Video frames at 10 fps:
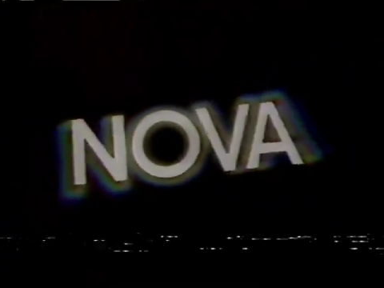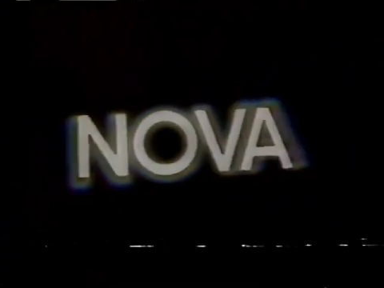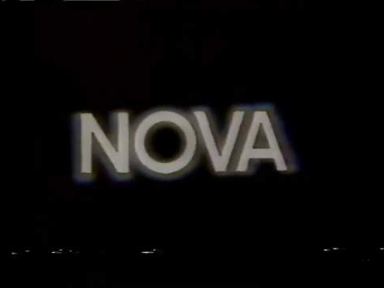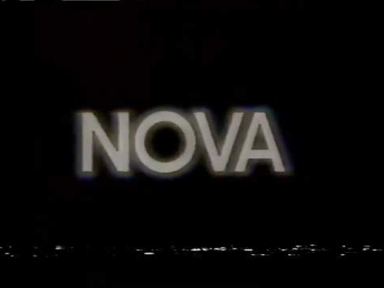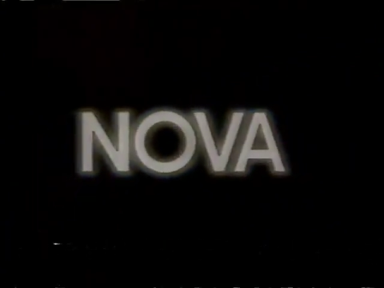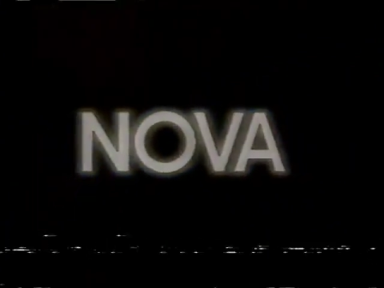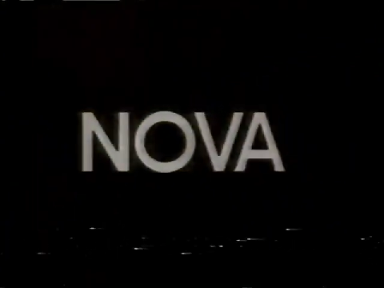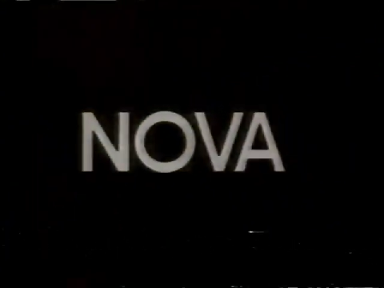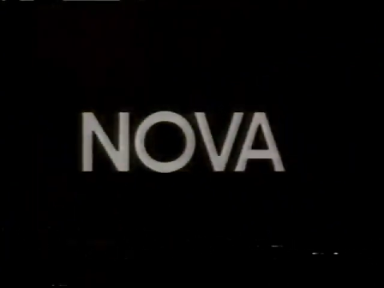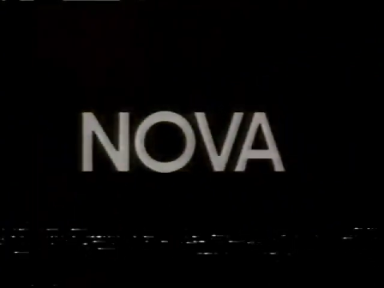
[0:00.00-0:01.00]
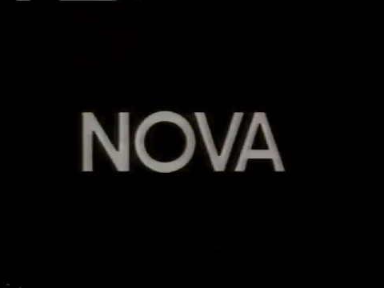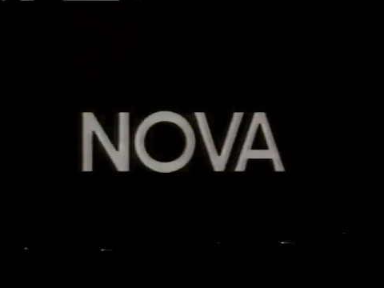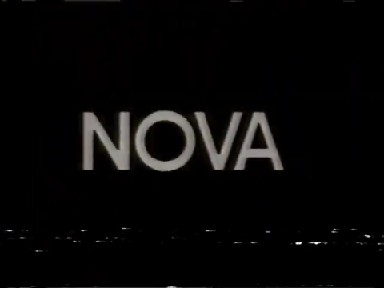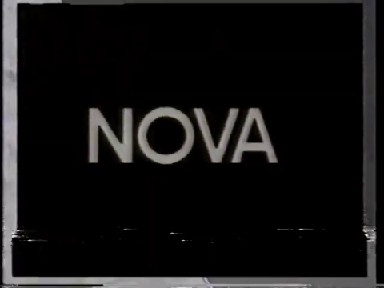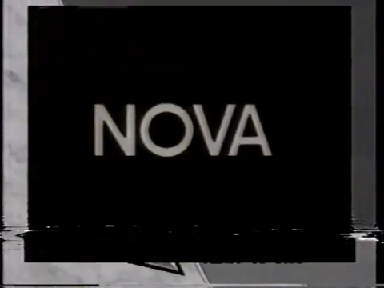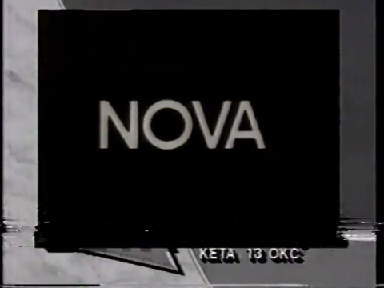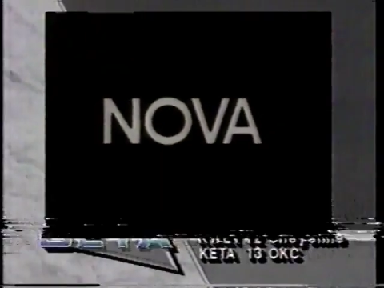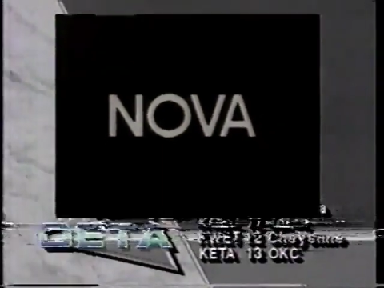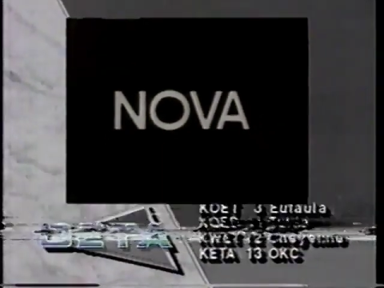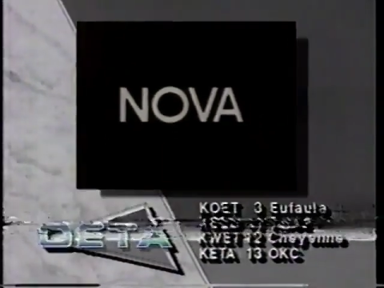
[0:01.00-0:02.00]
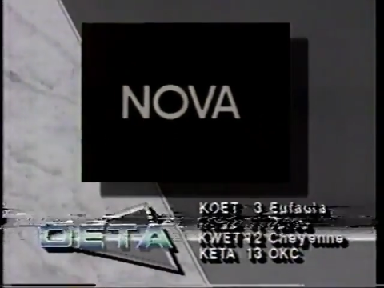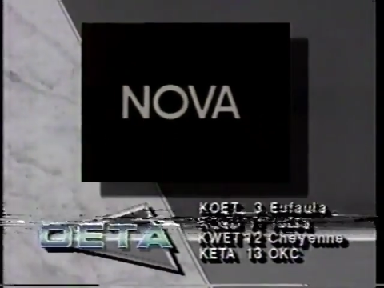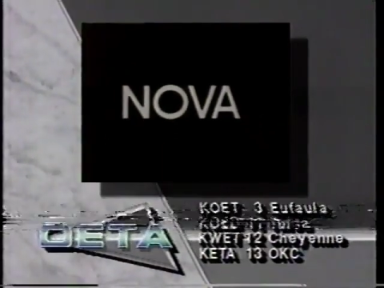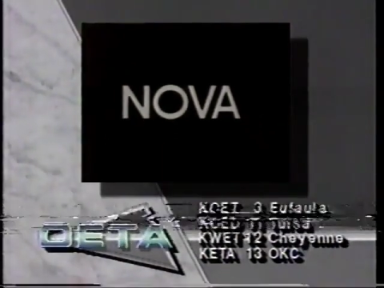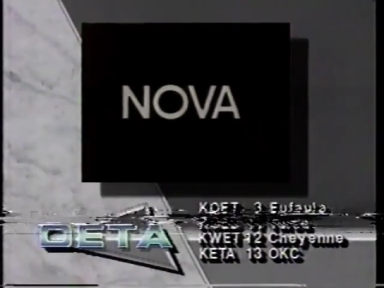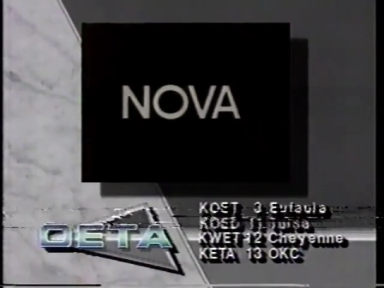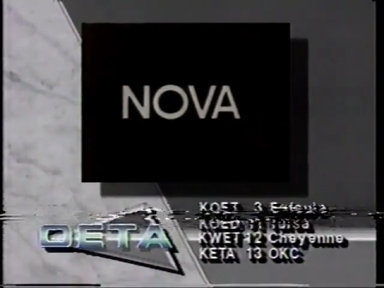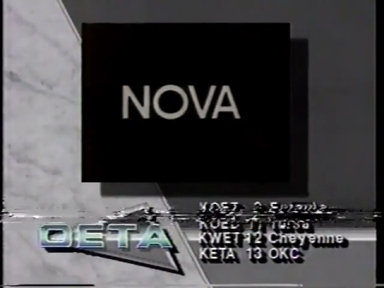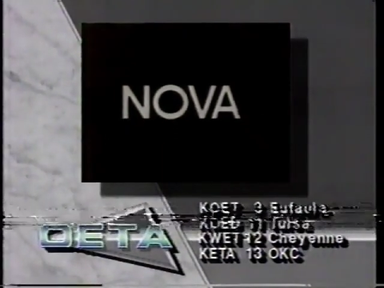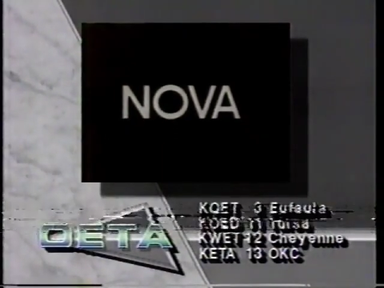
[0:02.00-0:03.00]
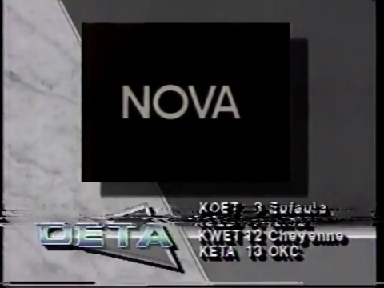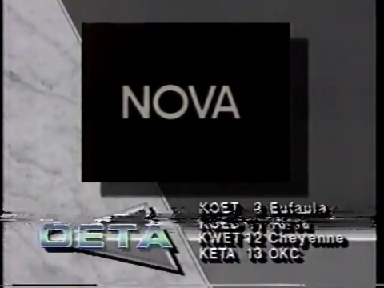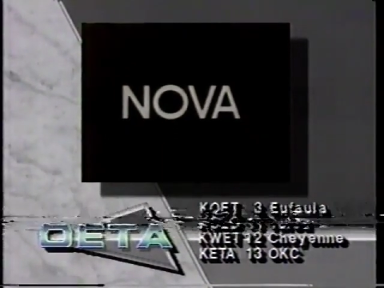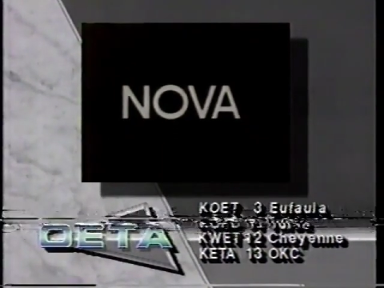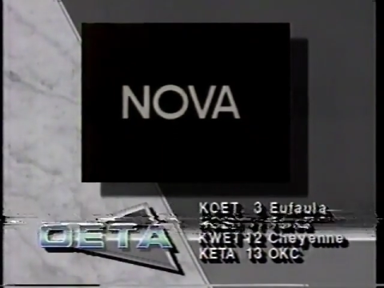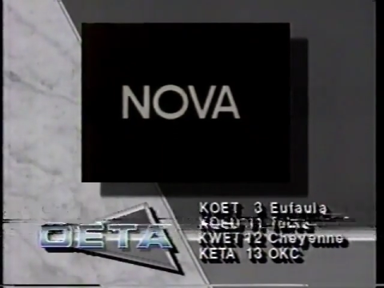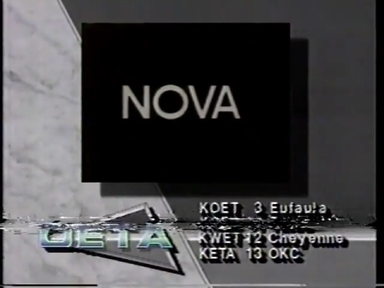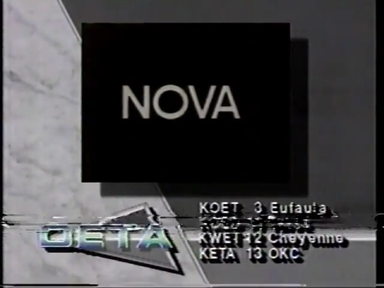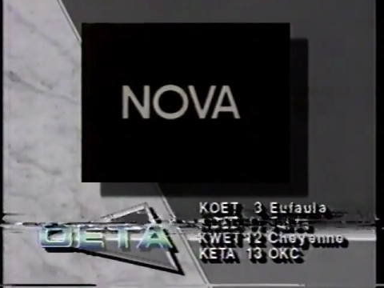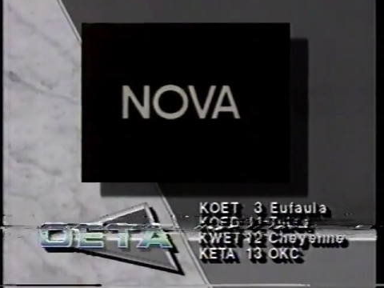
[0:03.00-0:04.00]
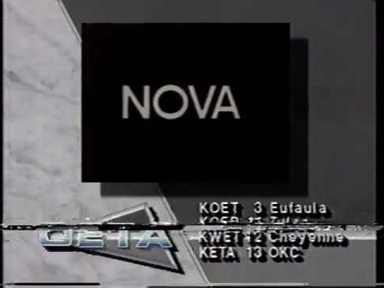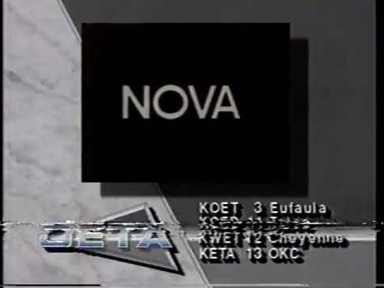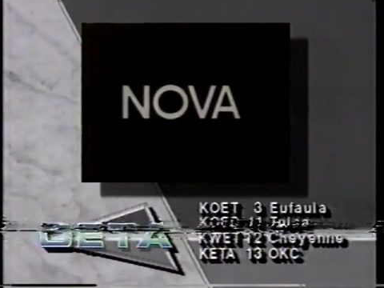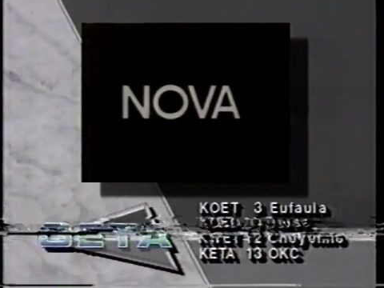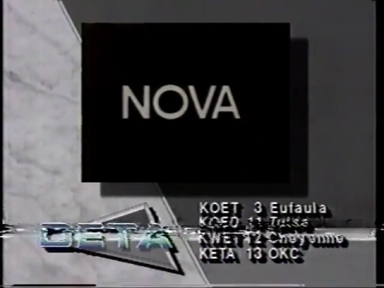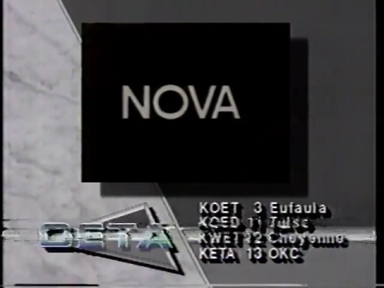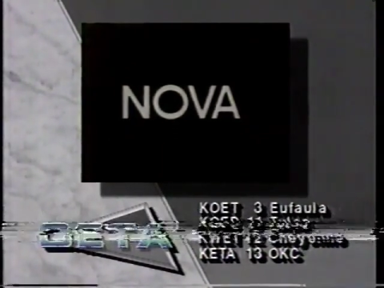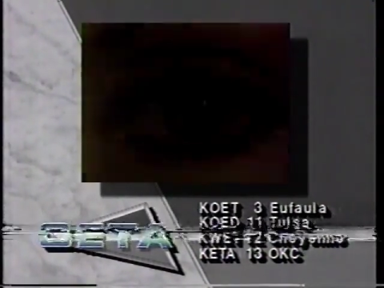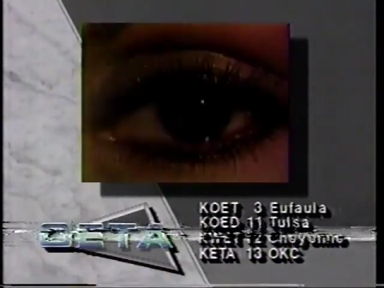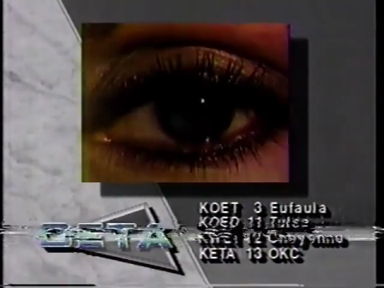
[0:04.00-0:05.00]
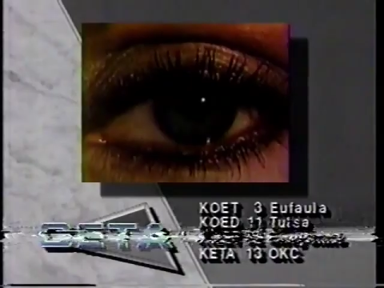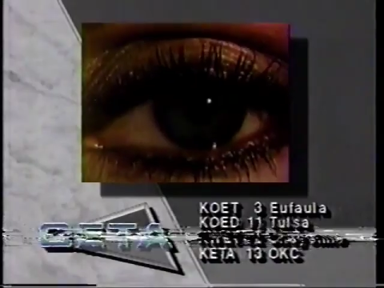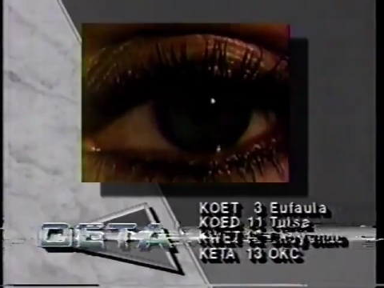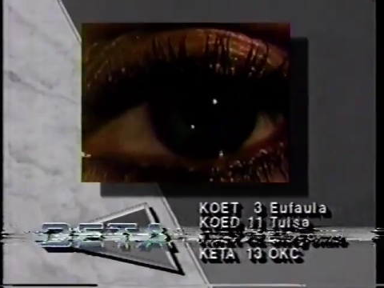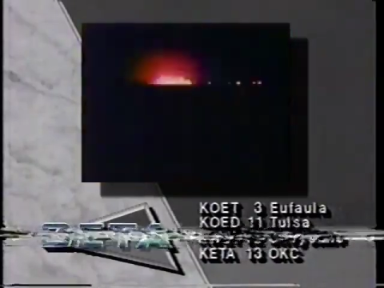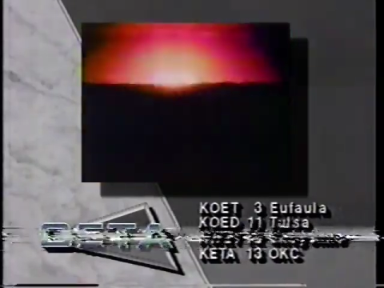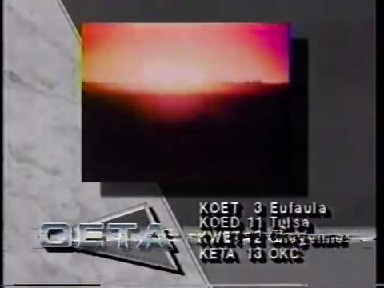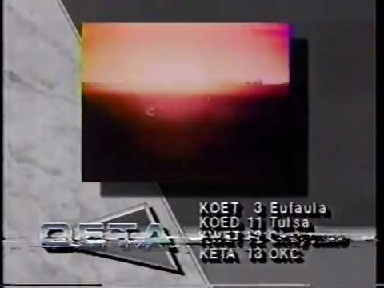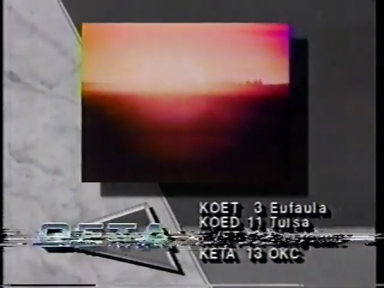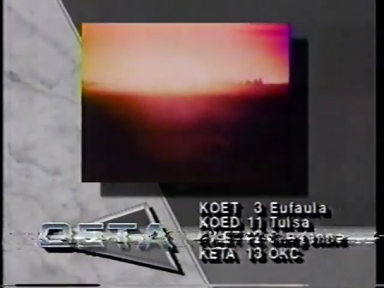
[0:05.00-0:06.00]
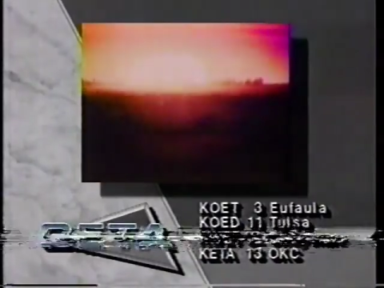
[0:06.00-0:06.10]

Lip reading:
No face is visible, so there are no lips to read.